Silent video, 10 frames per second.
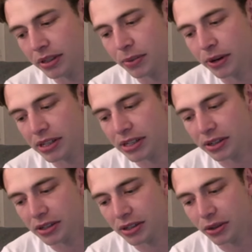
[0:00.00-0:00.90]
is where I
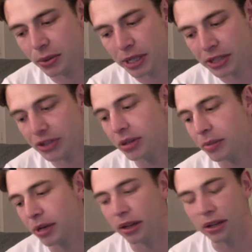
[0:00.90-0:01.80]
started to question
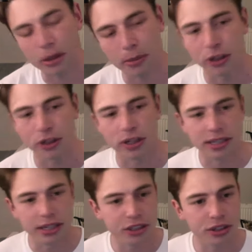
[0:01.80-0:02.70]
about like the
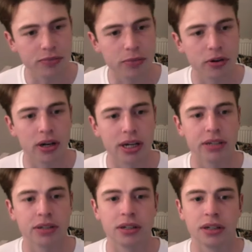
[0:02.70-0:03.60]
commercialization of
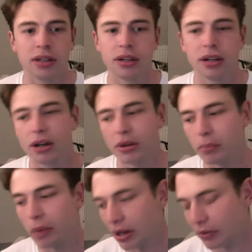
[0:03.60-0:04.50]
Pride,
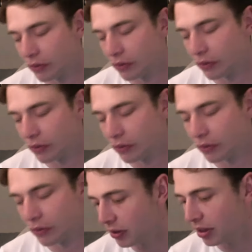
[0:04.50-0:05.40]
my
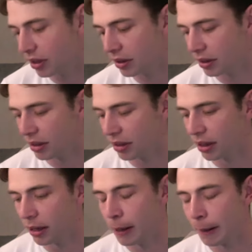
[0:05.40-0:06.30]
involvement with it,
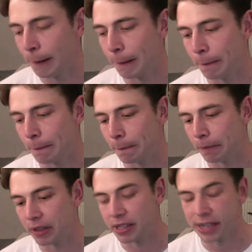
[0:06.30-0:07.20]

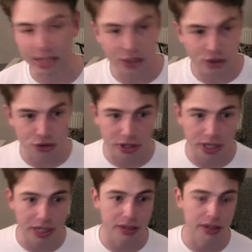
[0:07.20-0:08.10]
its
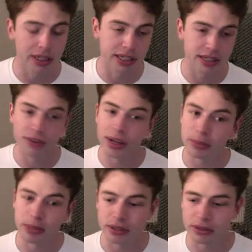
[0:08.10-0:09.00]
history and its
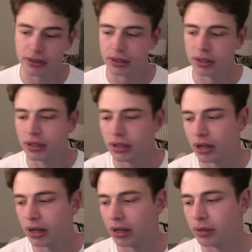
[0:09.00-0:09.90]
development,
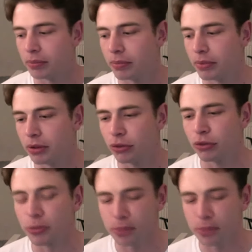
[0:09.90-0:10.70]
the